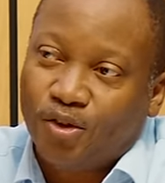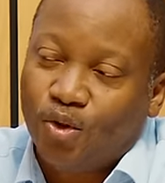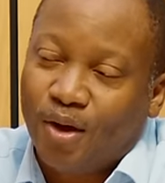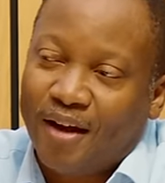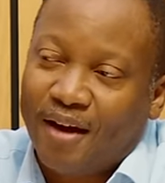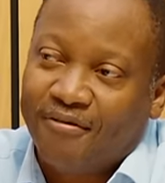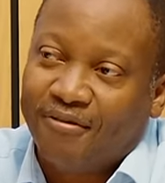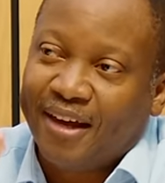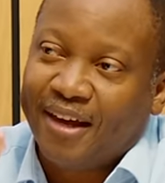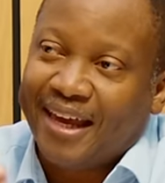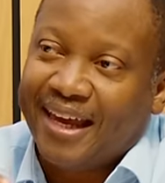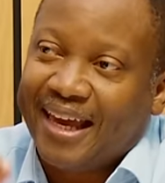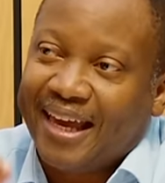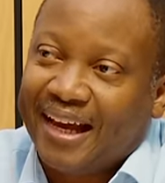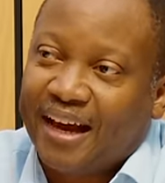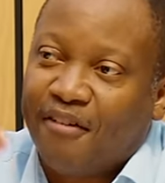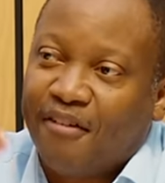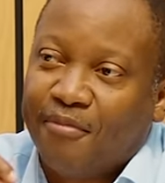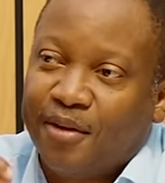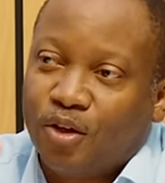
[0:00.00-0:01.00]
you have a
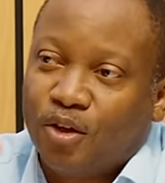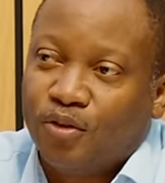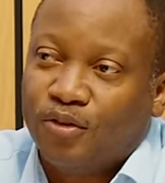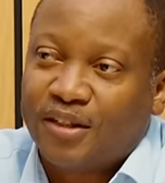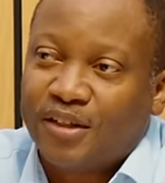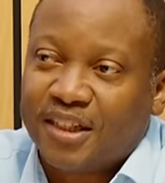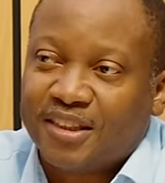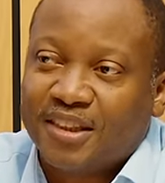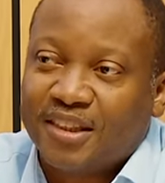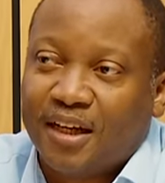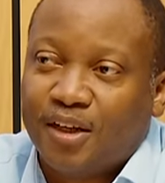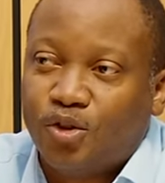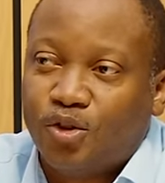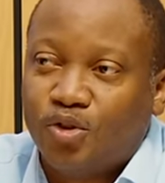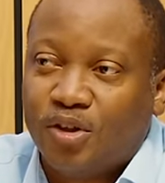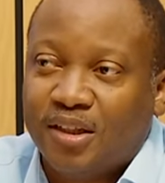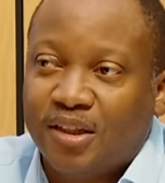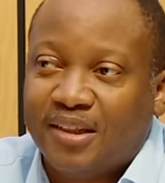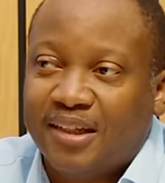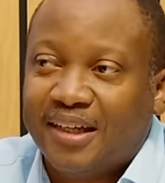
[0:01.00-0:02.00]
government of national
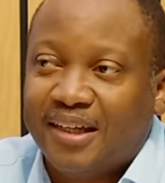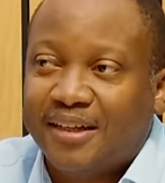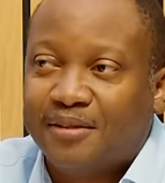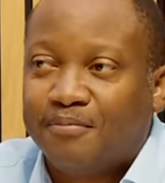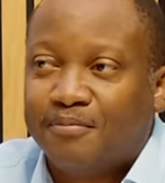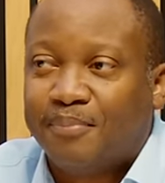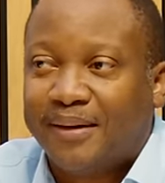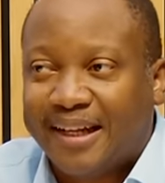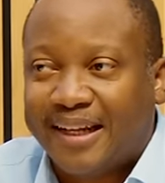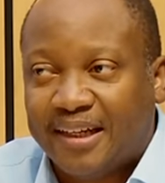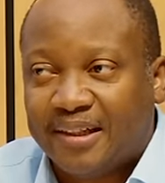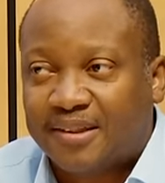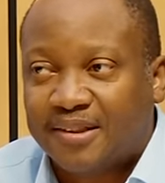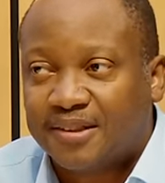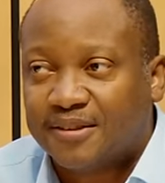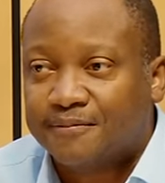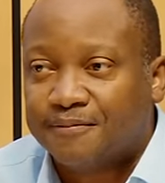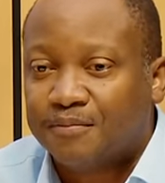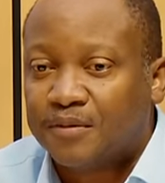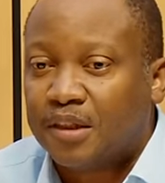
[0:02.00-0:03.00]
unity in
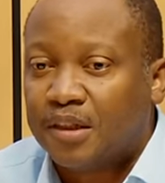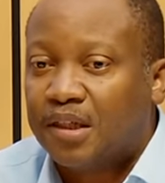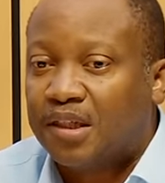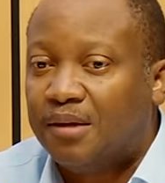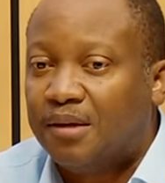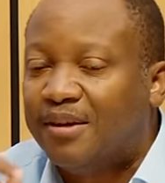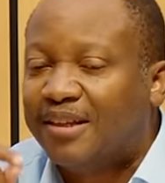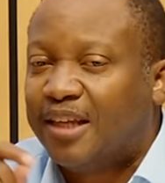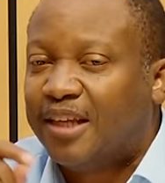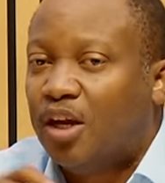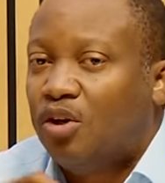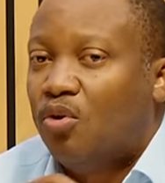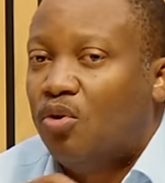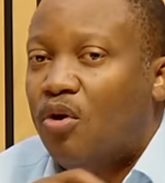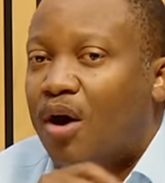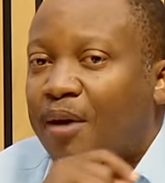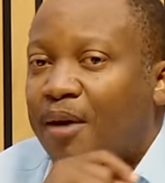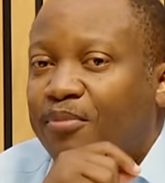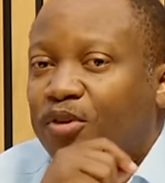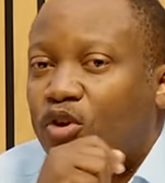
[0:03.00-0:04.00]
place, let me tell you
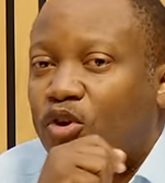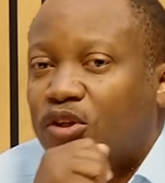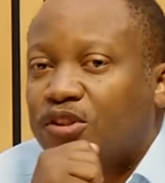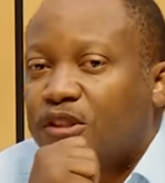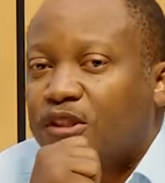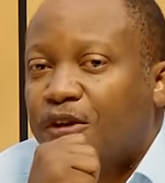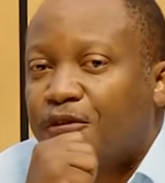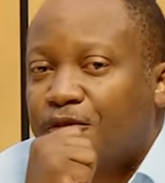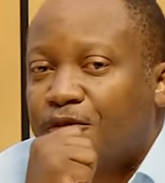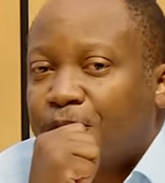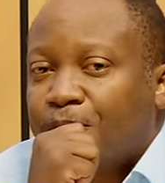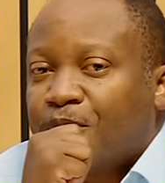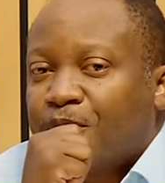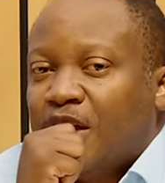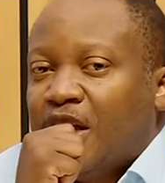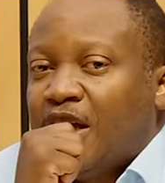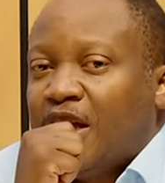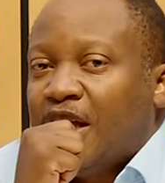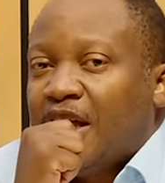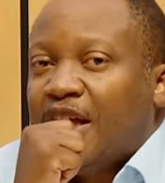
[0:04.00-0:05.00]
why. Because if
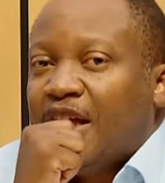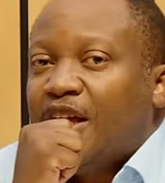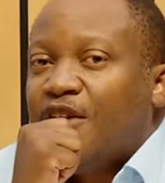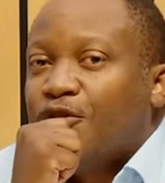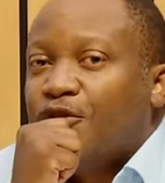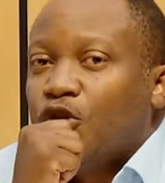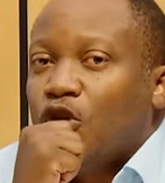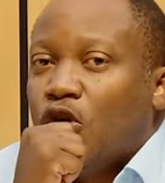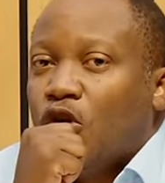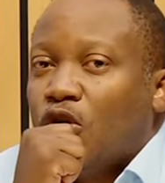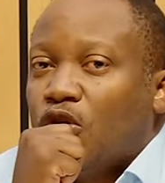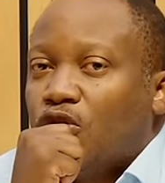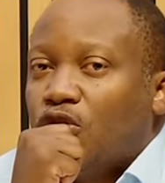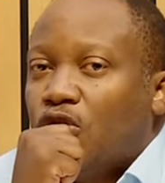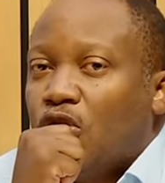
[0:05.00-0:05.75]
your